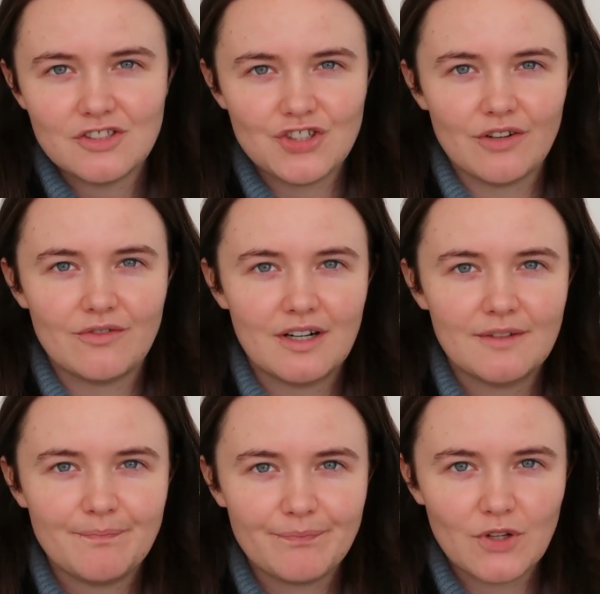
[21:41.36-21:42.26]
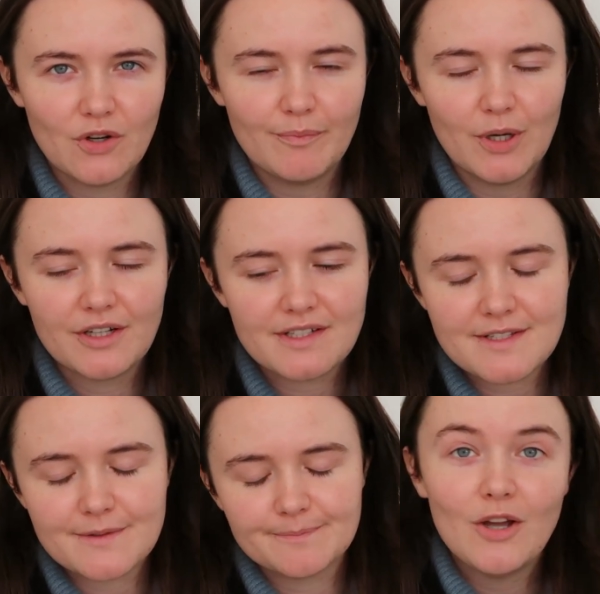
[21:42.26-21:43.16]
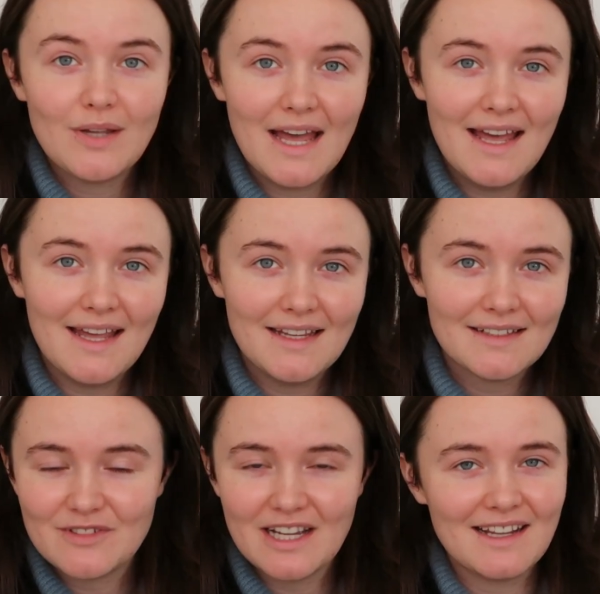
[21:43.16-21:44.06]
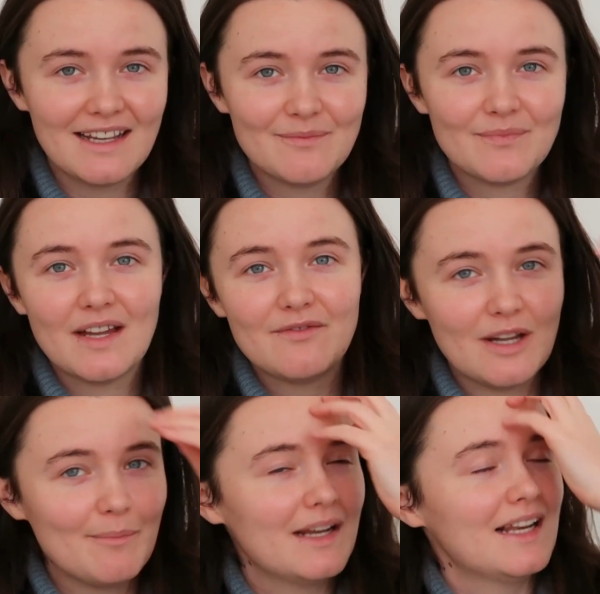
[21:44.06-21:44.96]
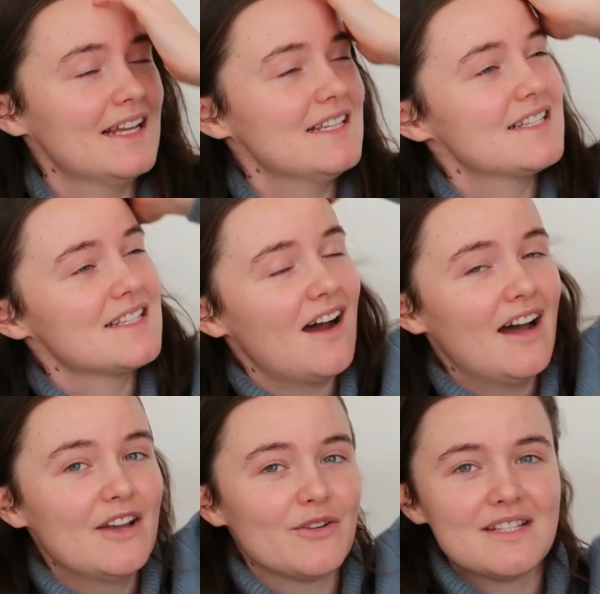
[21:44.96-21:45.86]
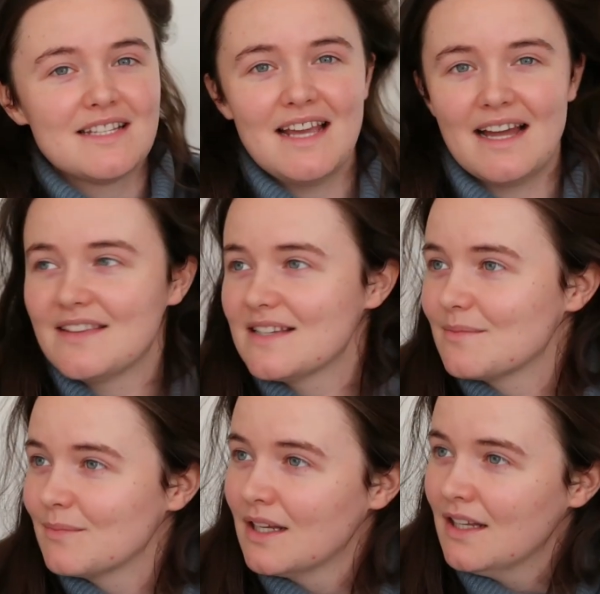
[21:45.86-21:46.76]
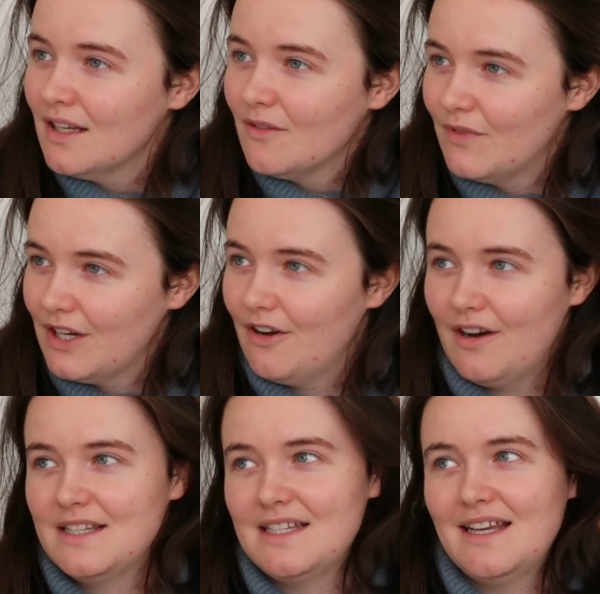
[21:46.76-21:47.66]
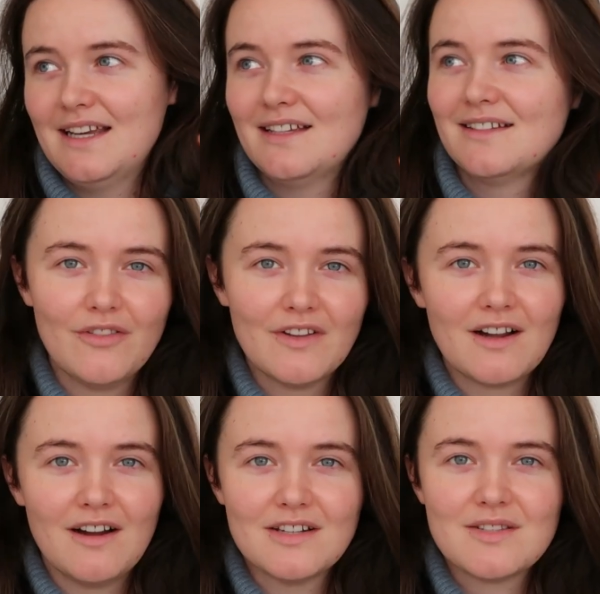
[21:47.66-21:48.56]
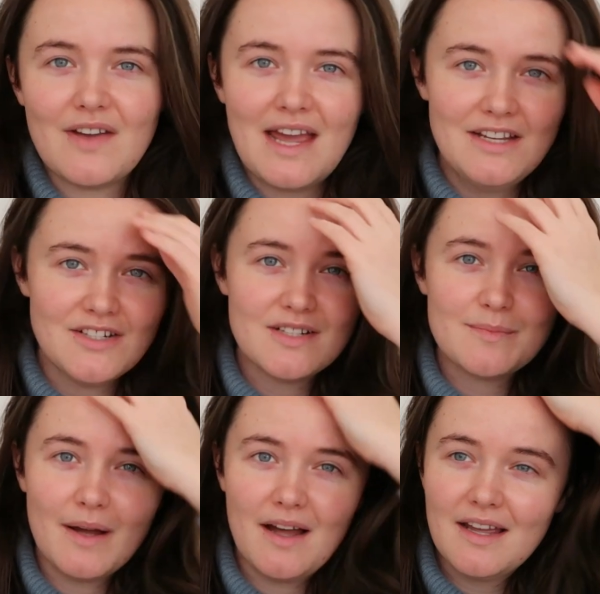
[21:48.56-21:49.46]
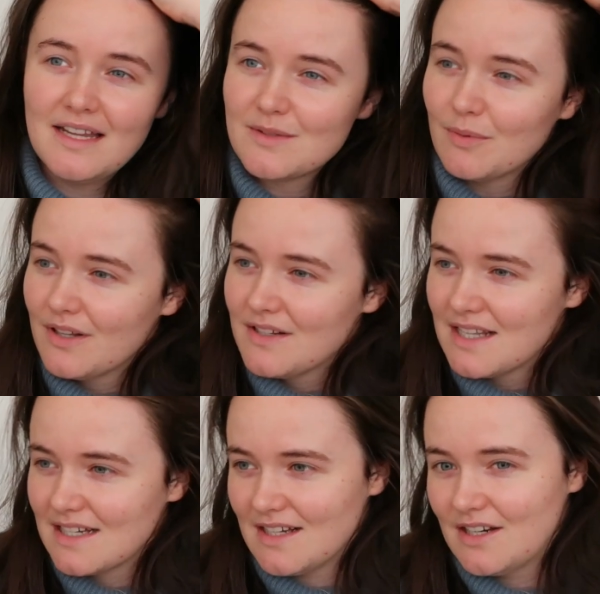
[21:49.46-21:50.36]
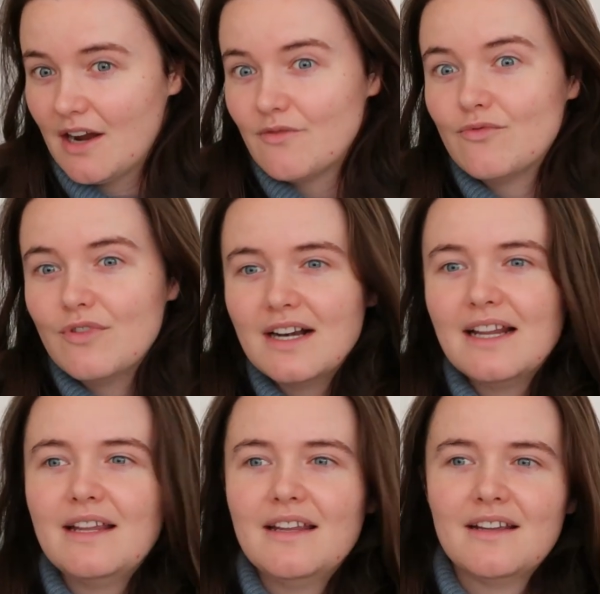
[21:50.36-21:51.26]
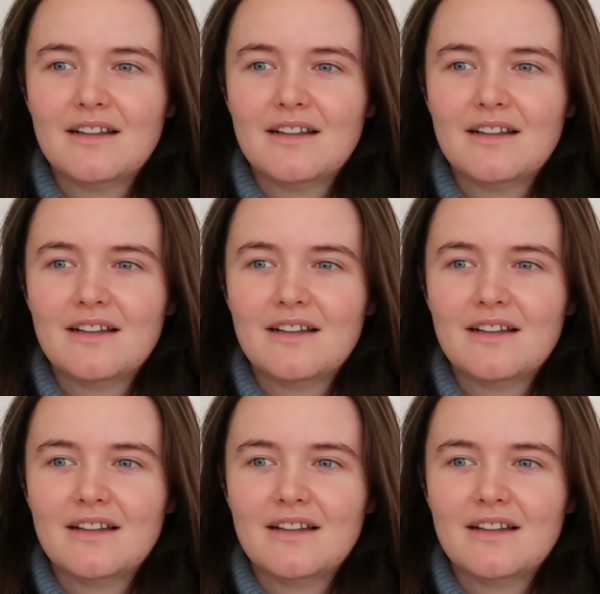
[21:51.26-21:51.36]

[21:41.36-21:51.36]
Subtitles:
genre of books. Okay, I've done it. I've done my list. I honestly had this video idea on the cards for ages, but it's one of those things I really